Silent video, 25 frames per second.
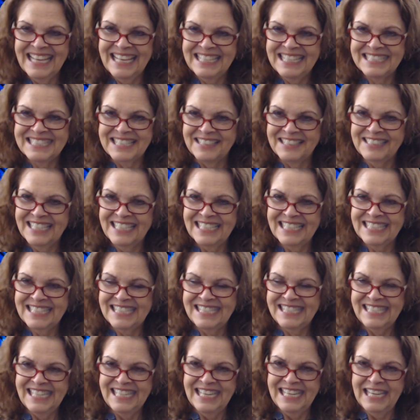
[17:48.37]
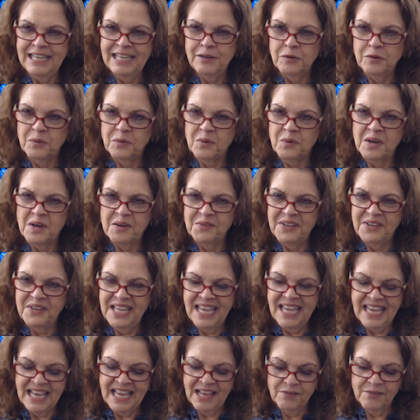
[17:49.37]
So let's see what we
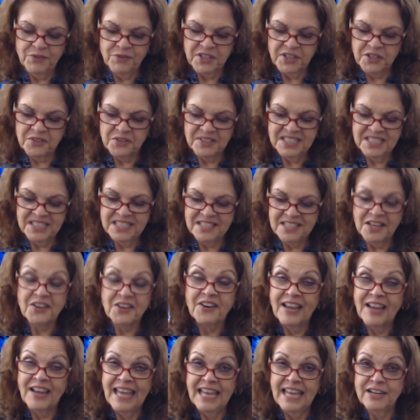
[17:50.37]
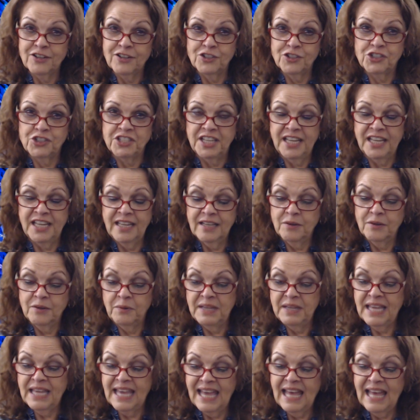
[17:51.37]
have, what crystal or energy
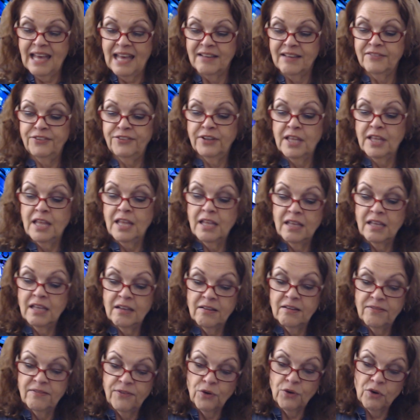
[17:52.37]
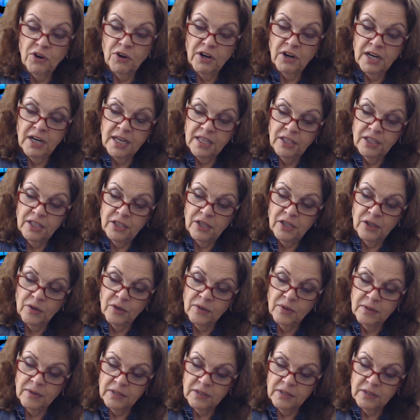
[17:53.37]
we have for you.